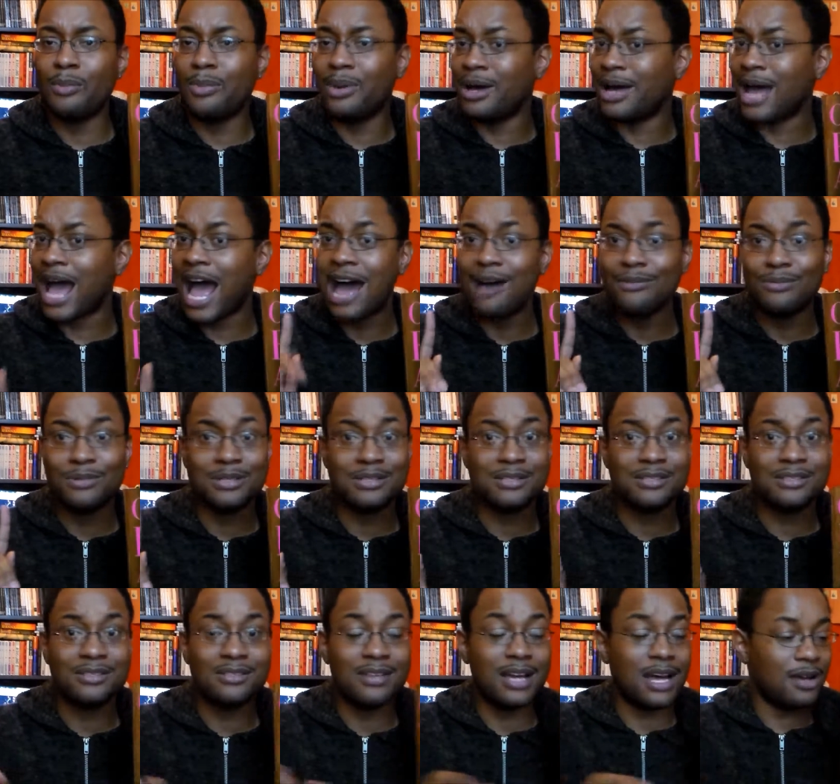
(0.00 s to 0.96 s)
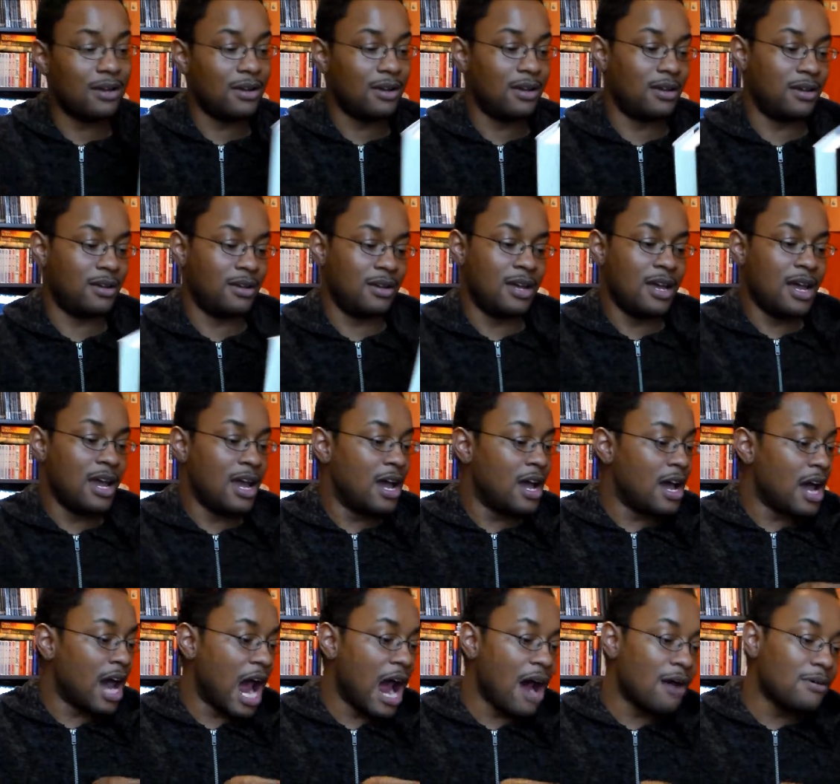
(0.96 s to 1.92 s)
But I was not,
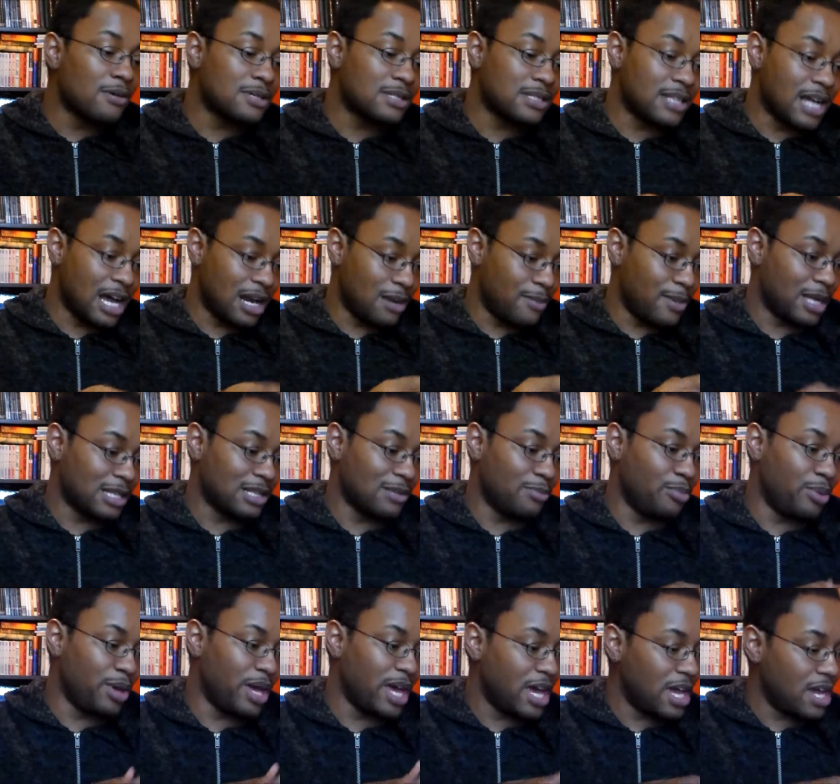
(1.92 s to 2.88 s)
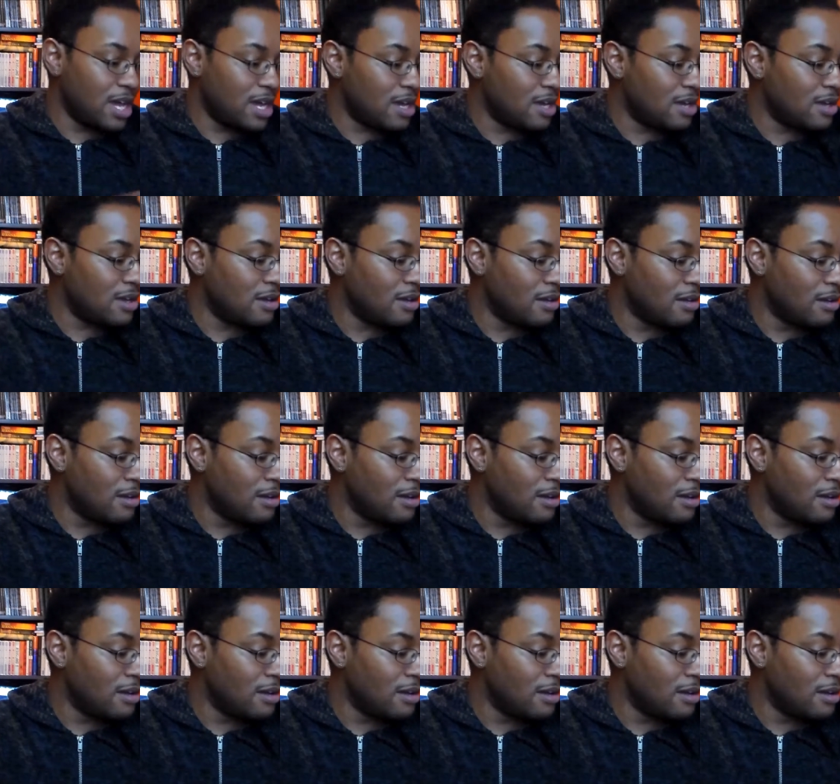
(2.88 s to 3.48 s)
I was not about to pay